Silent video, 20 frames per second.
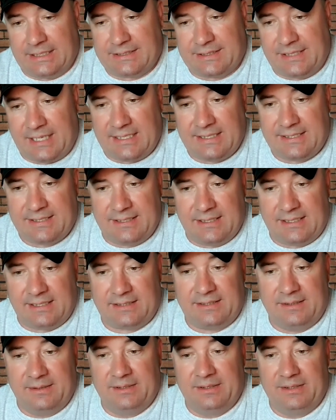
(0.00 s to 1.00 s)
nice
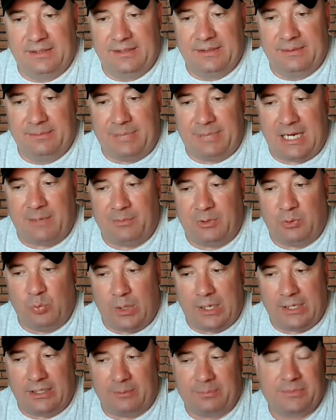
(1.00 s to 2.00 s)
that Bama
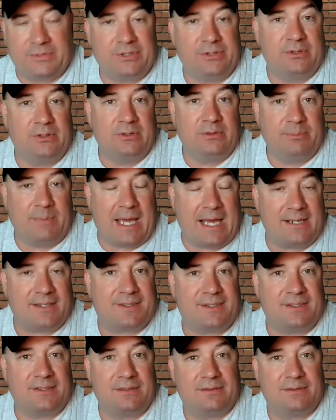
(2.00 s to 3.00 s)
went up to
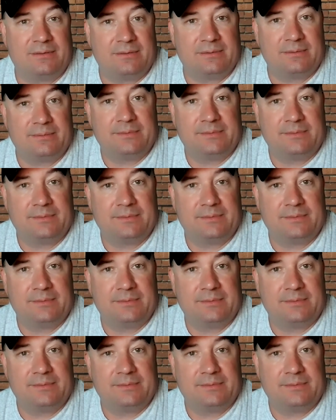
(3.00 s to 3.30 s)
Madison.